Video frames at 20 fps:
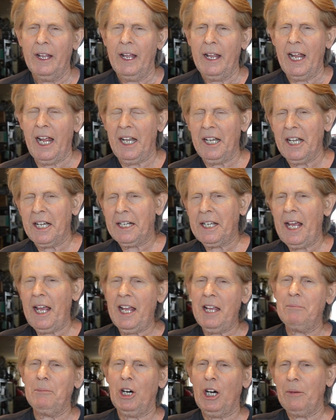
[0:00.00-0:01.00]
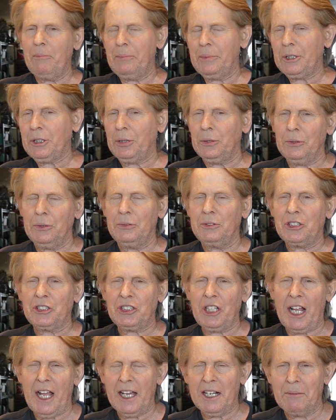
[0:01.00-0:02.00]
and it came up to
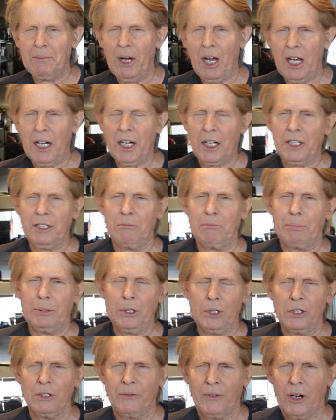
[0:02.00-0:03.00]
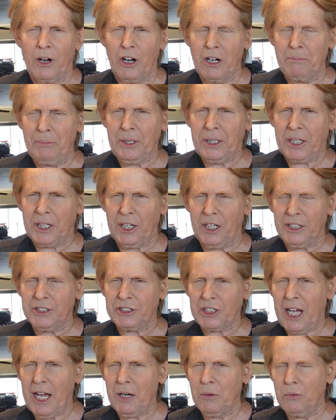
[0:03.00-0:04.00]
Santa Monica Boulevard,
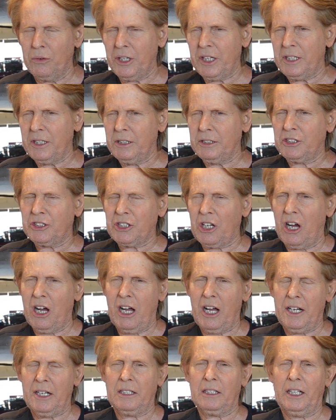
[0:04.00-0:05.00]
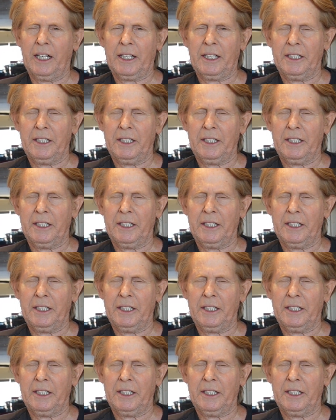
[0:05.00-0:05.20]
because I went and saw it like